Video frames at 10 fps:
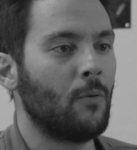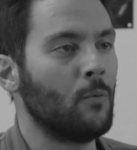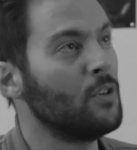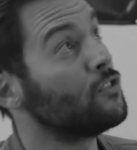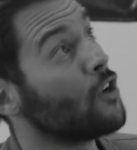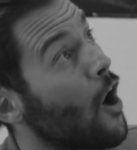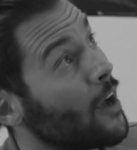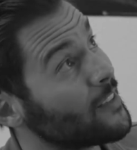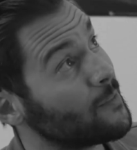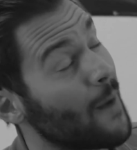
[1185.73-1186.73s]
we saw
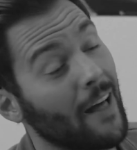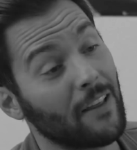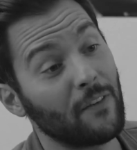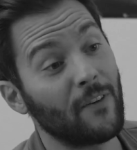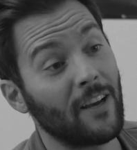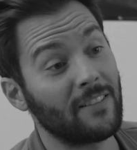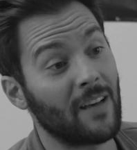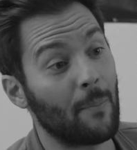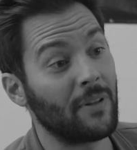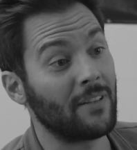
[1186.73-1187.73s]
a smiley face
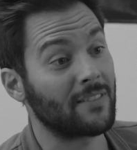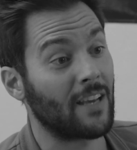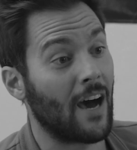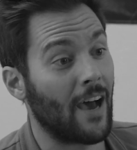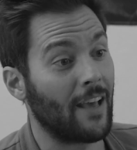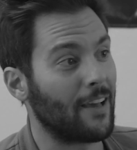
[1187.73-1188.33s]
up in the sky,